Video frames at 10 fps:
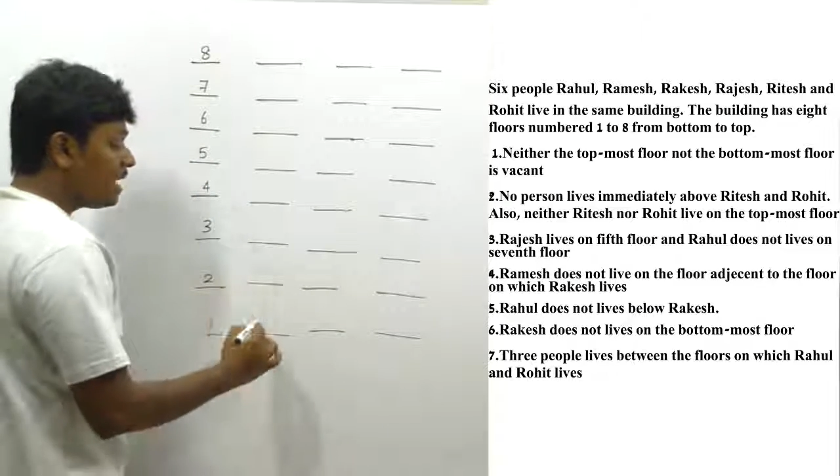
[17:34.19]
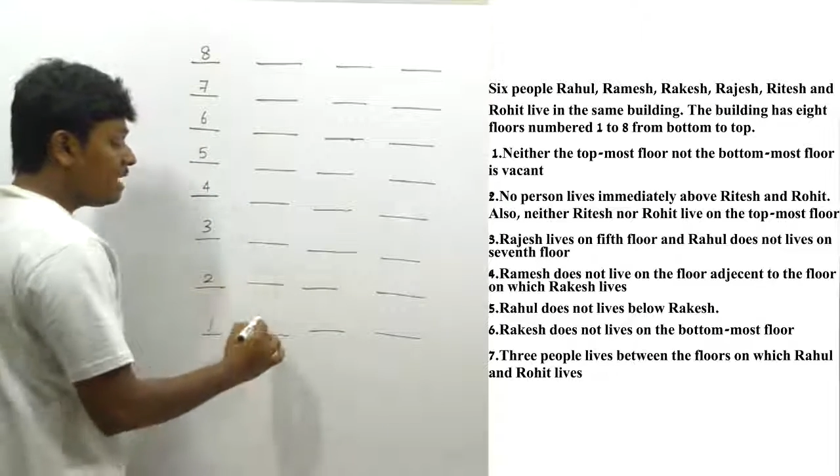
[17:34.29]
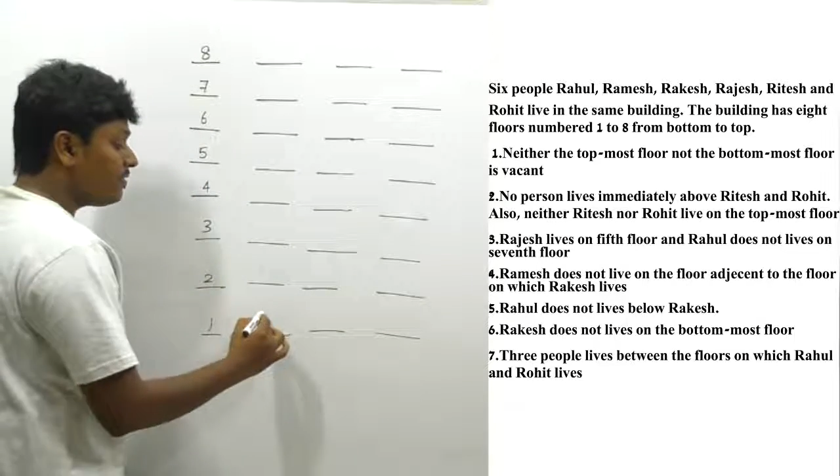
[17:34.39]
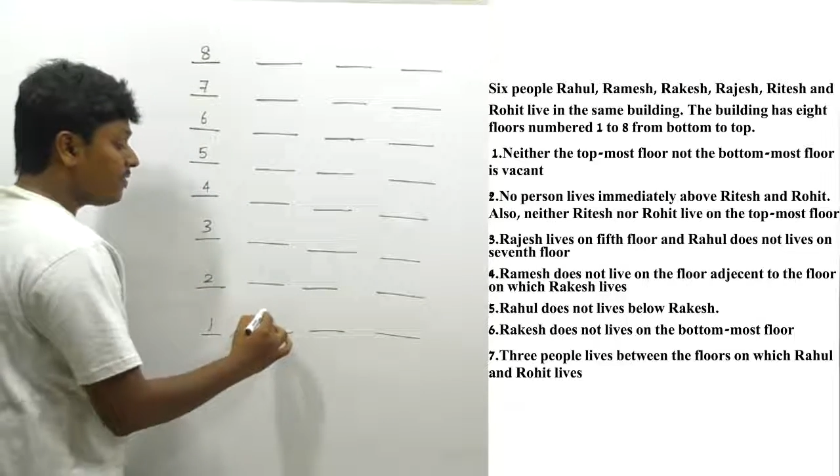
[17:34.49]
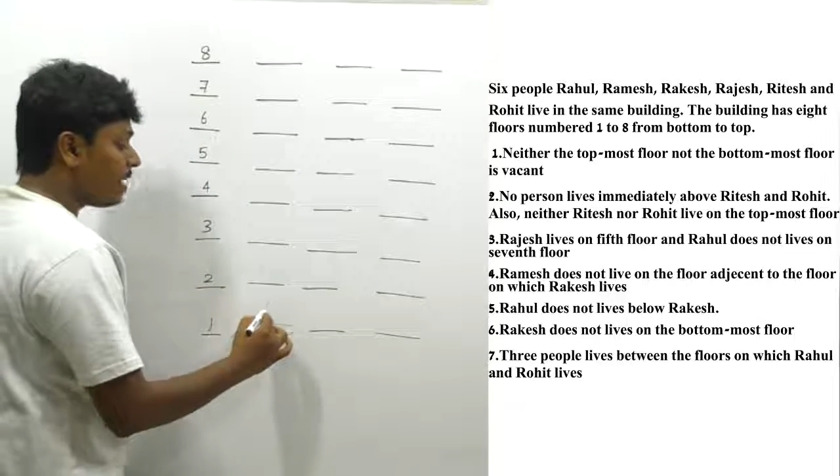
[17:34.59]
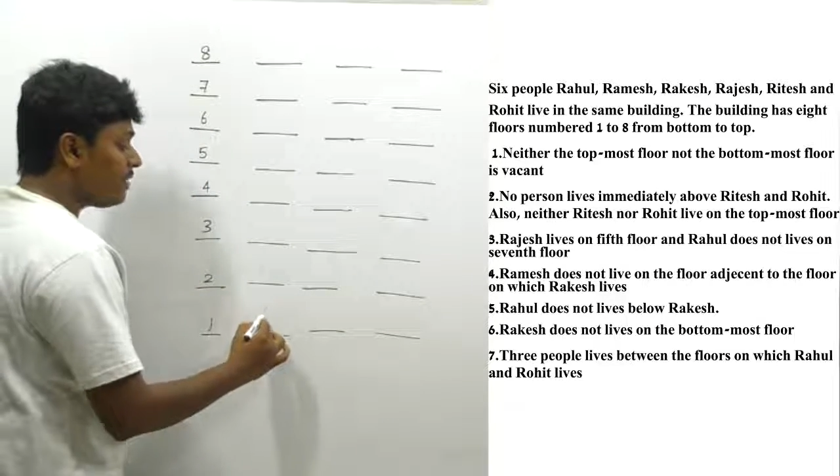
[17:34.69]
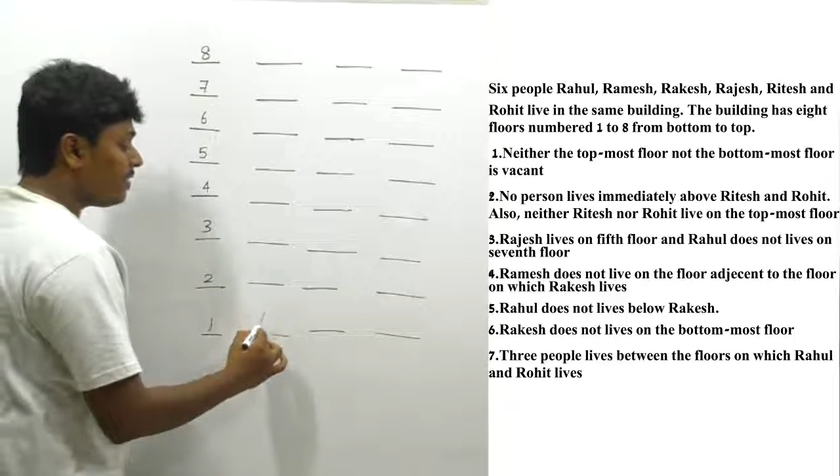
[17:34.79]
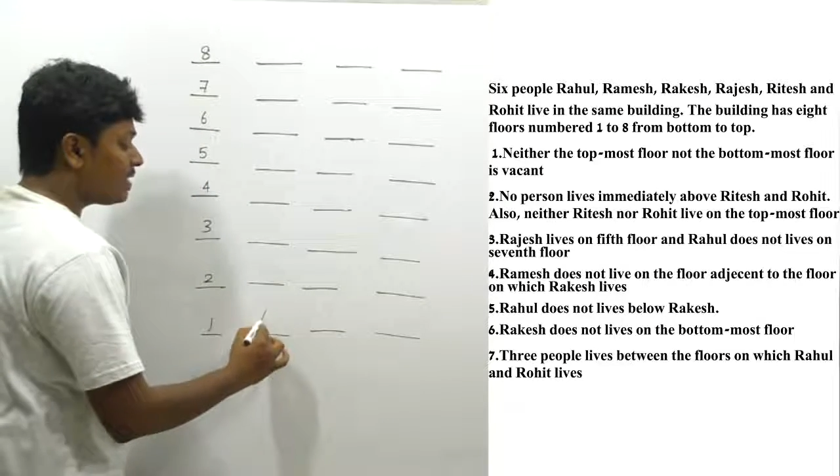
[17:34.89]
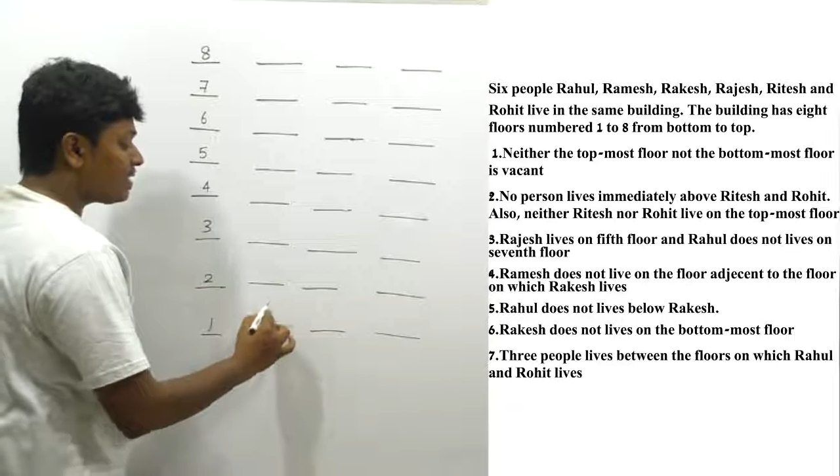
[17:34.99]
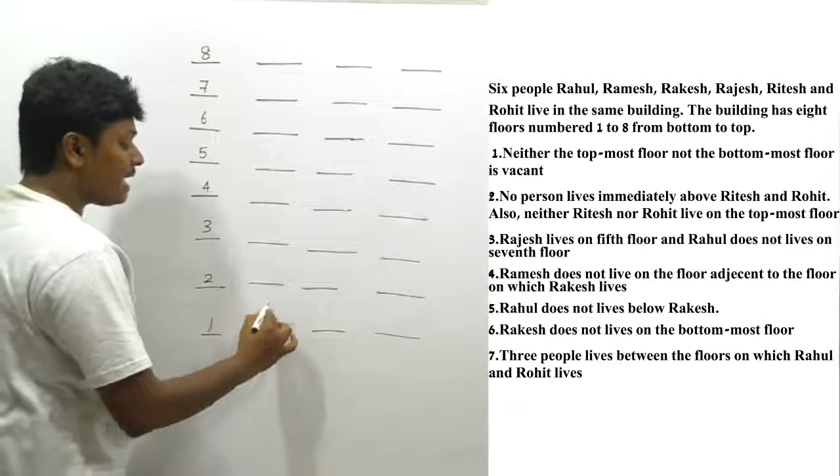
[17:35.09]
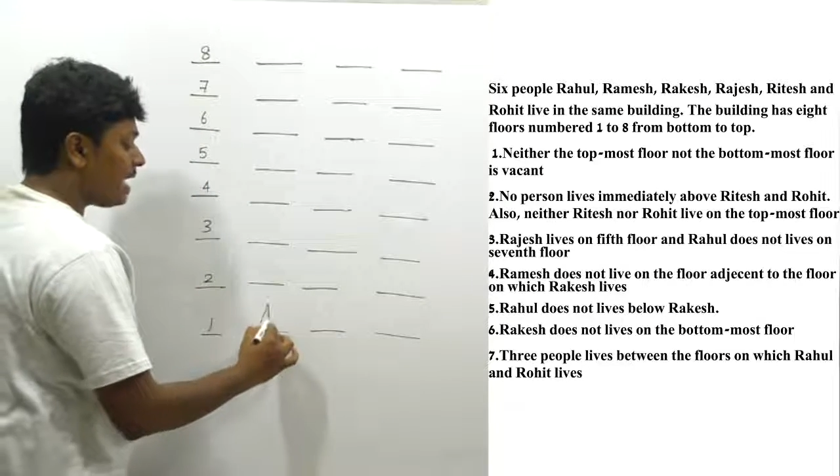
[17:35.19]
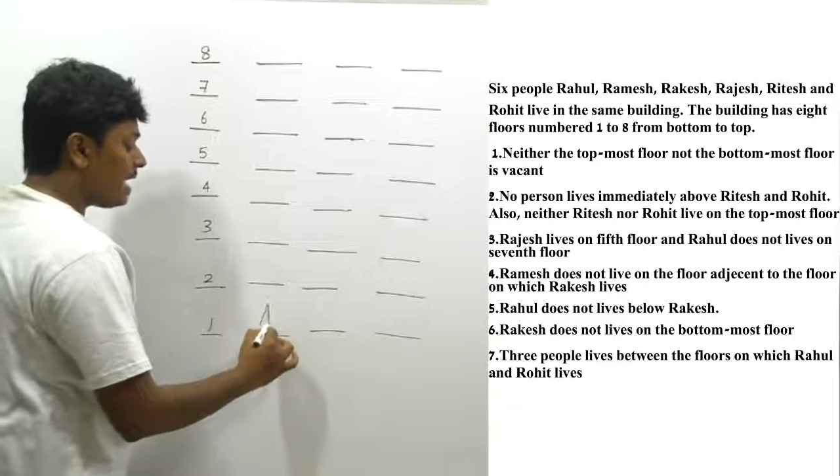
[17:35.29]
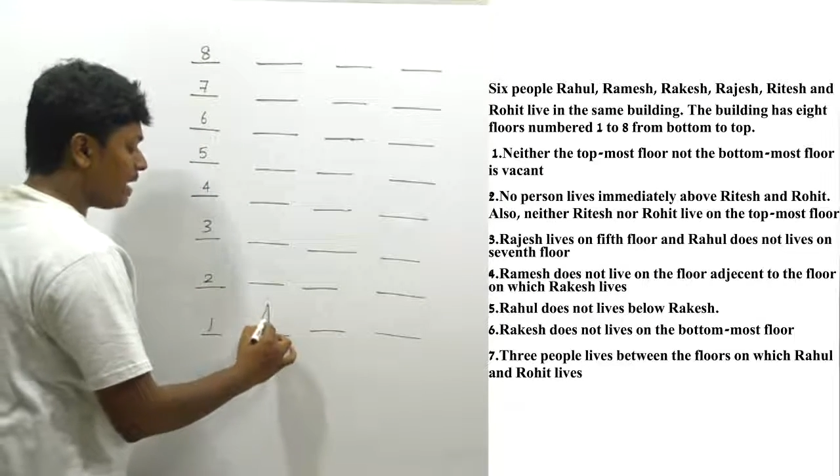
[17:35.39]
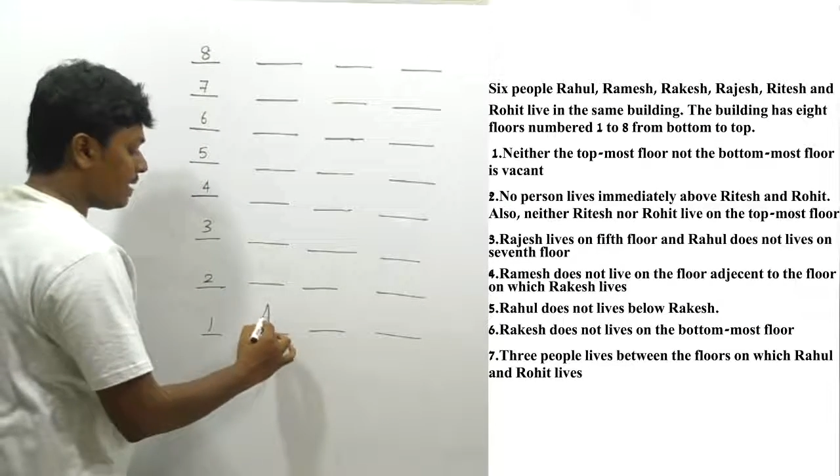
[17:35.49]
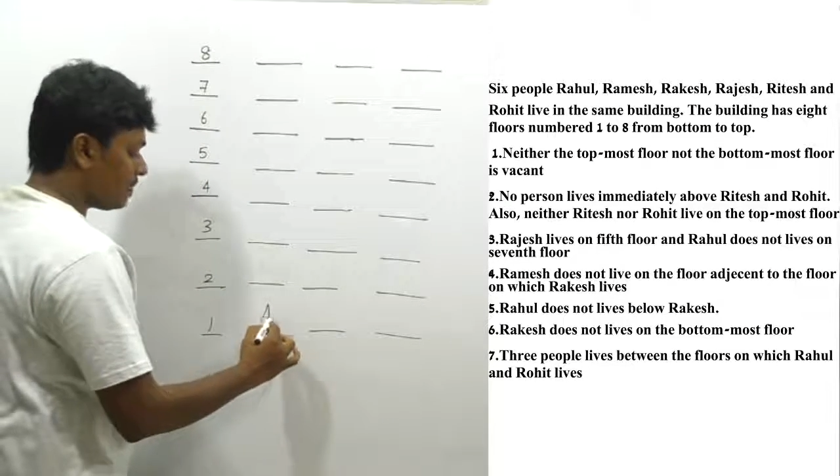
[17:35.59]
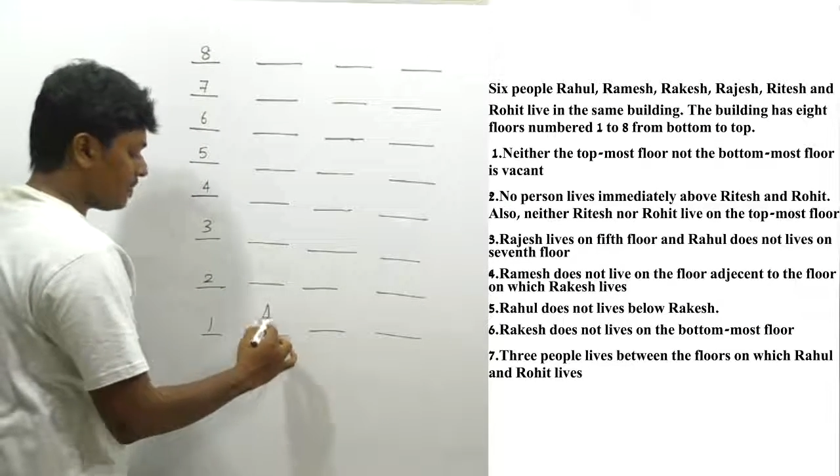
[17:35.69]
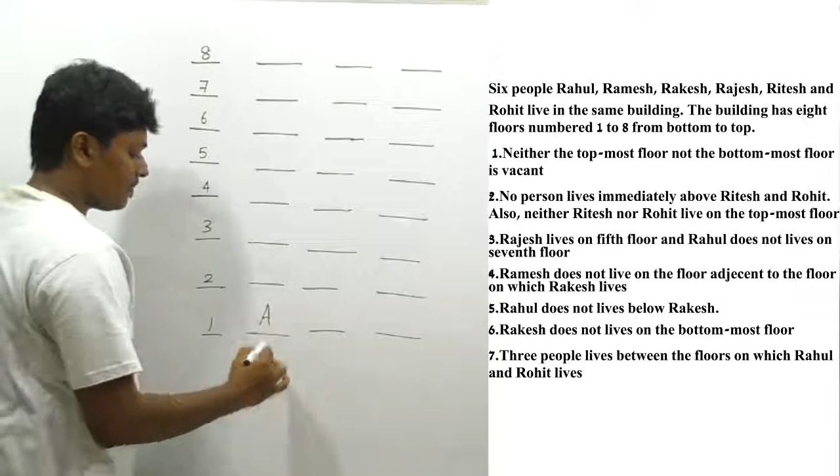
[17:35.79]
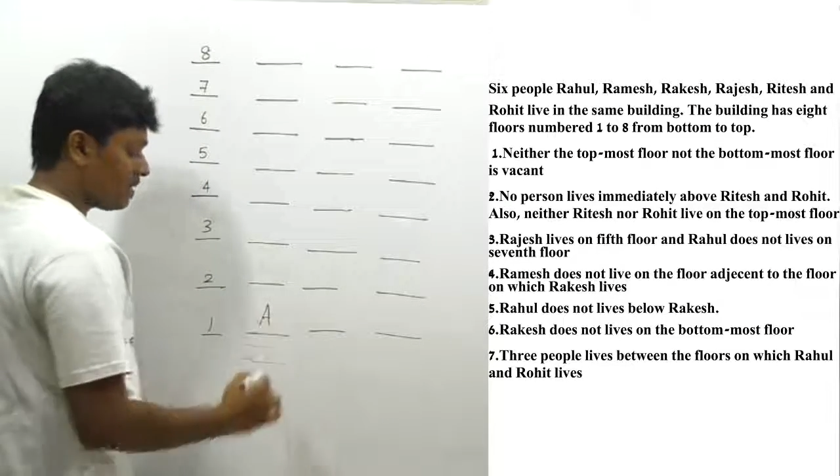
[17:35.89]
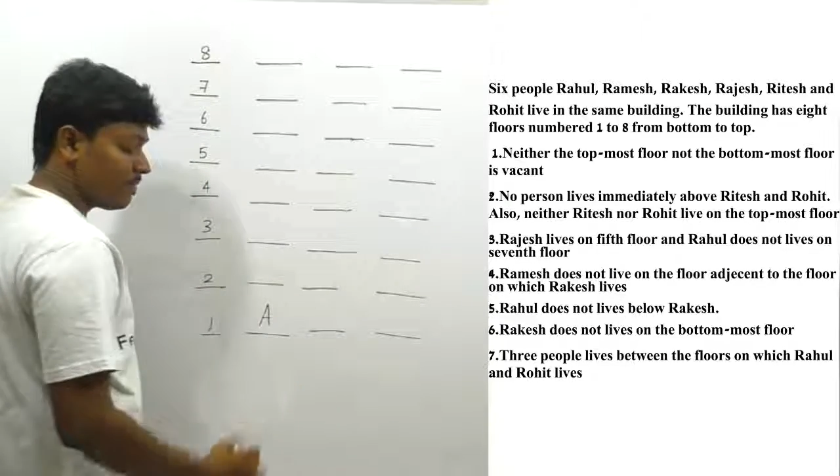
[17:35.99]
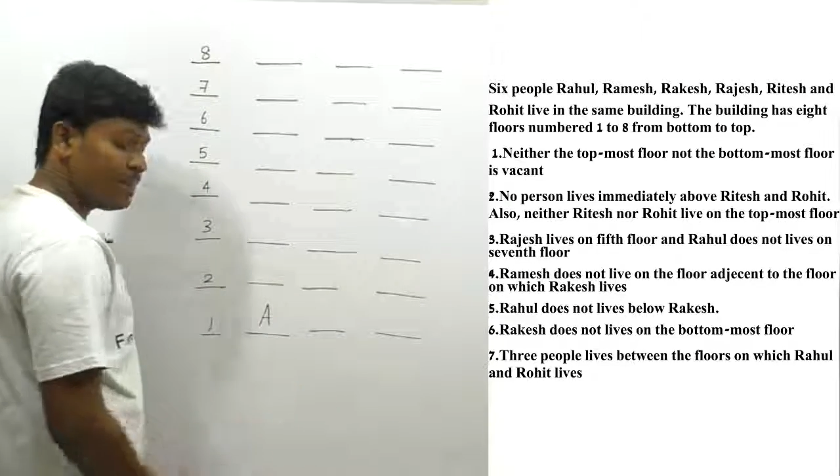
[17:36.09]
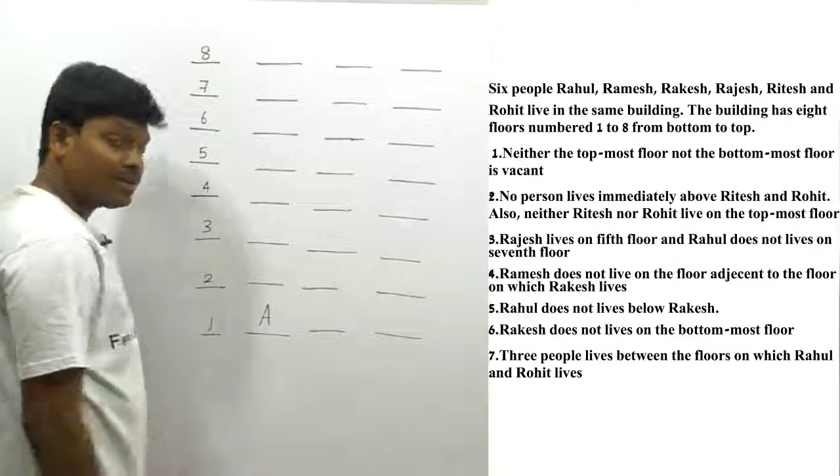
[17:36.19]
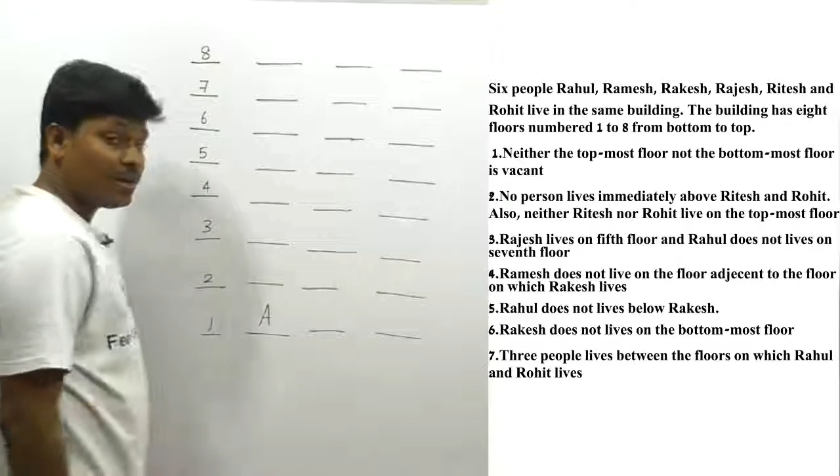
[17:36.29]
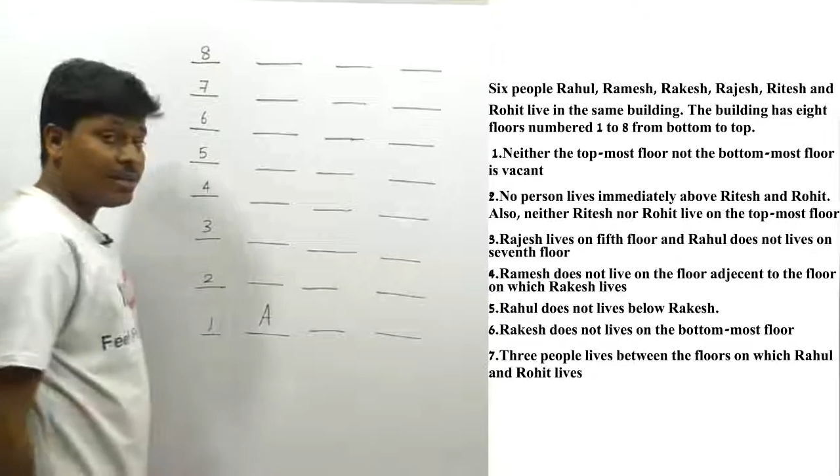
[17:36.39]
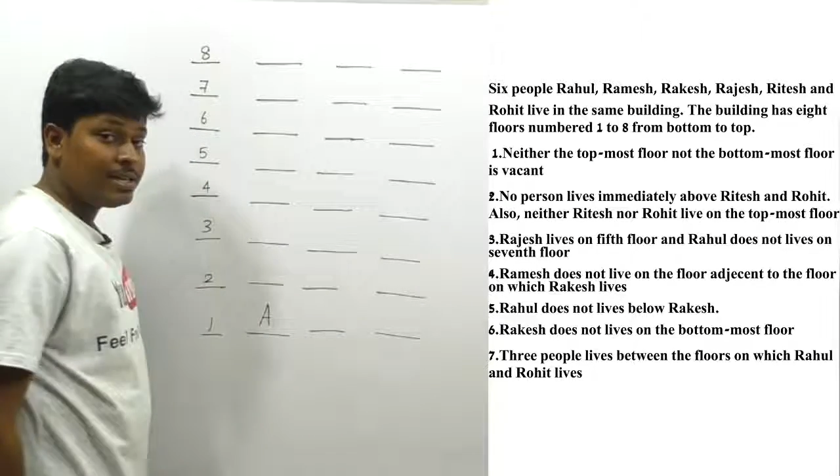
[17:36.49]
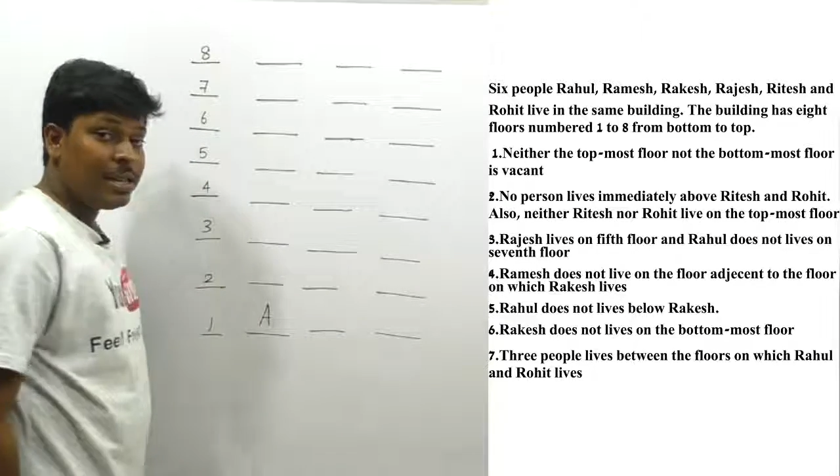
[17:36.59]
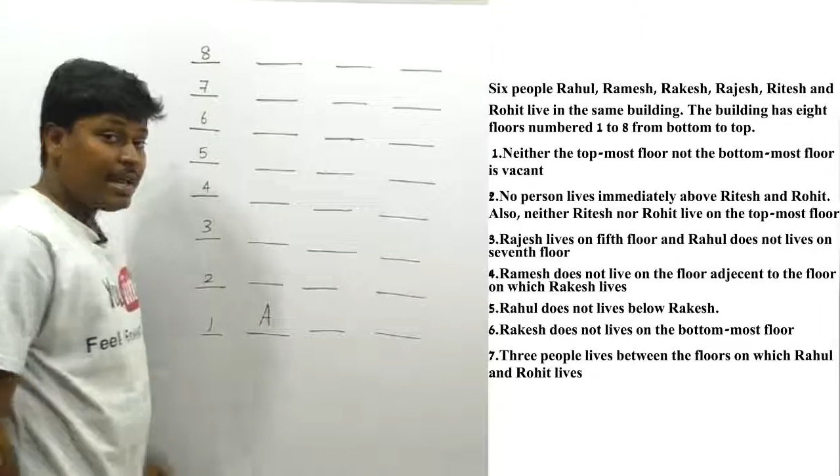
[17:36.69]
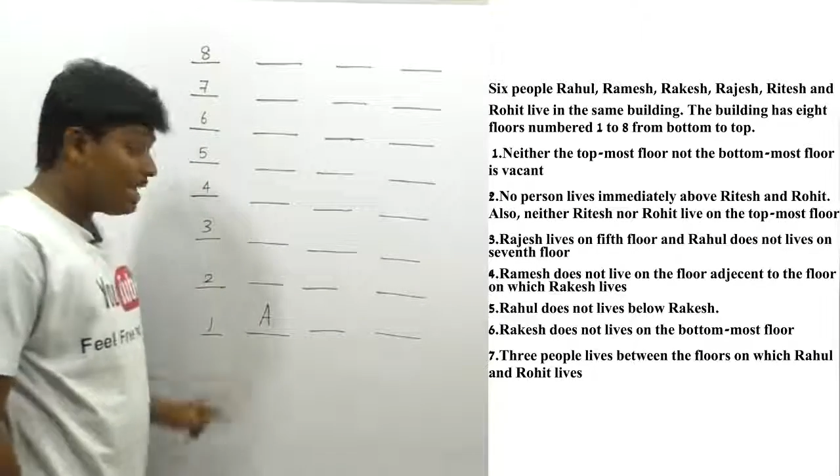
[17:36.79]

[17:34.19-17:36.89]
If I fix A here, friends, got it?